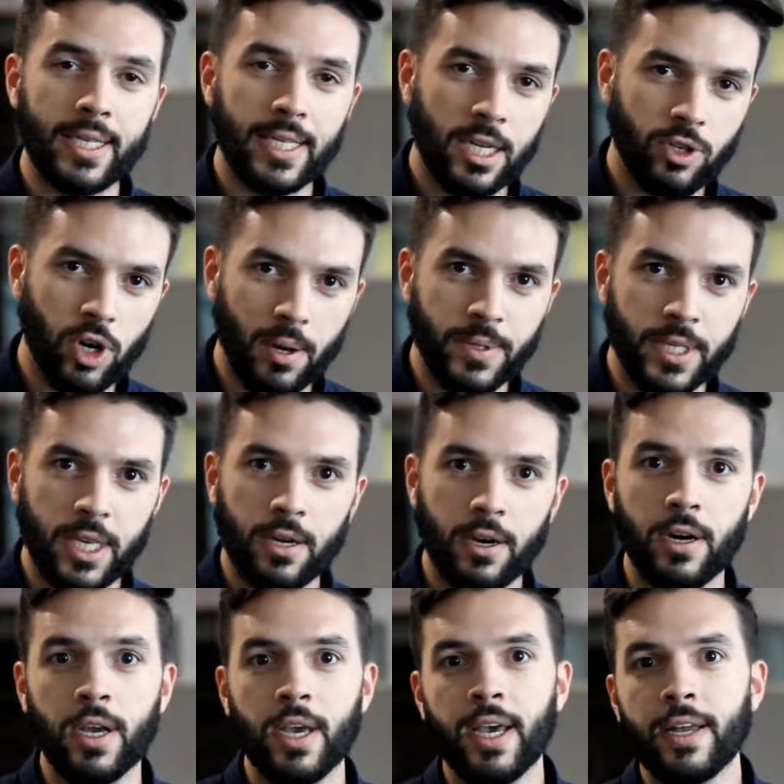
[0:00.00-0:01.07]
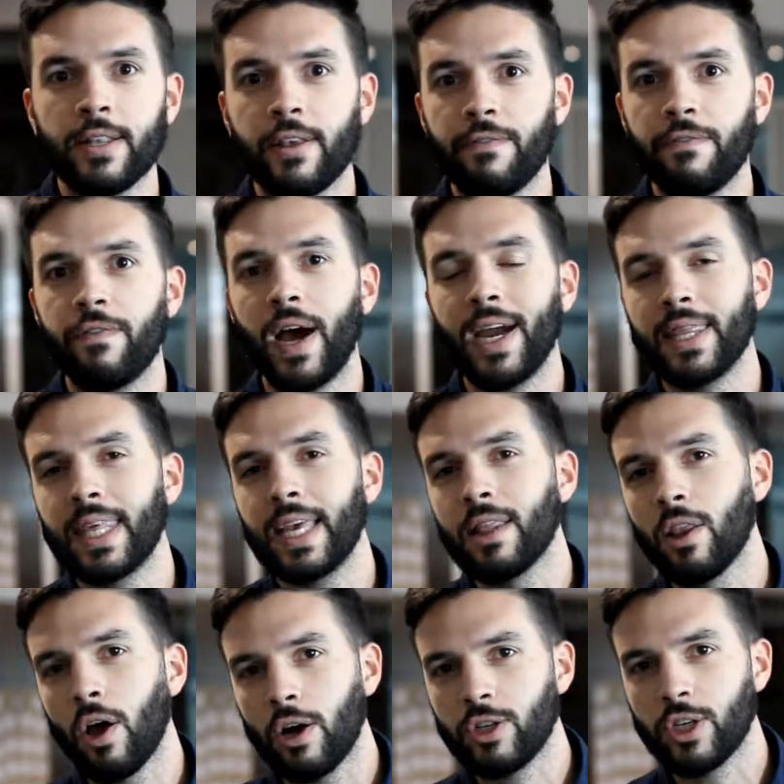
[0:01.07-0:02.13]
a job seeker to find the
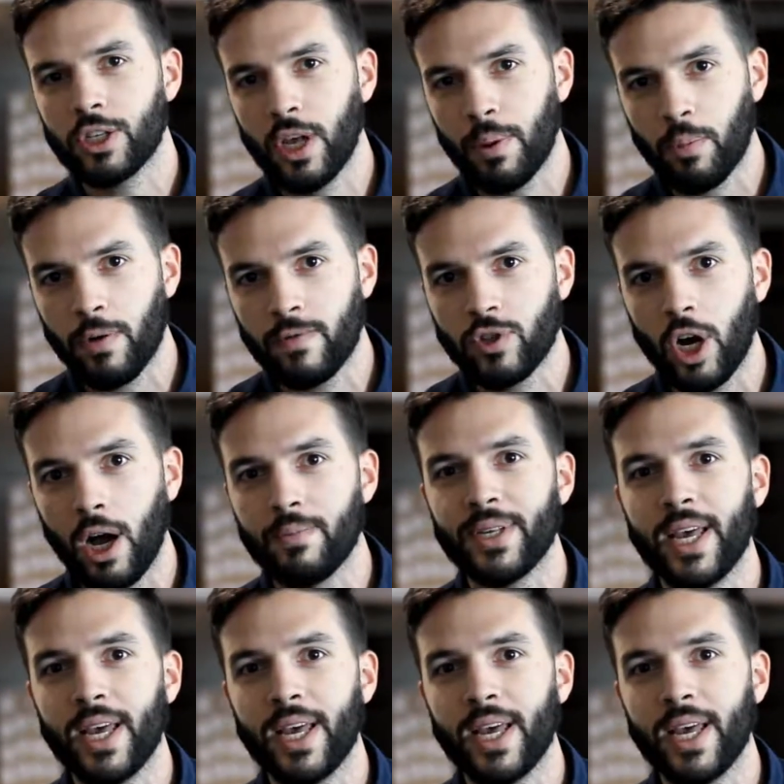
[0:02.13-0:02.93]
largest number of jobs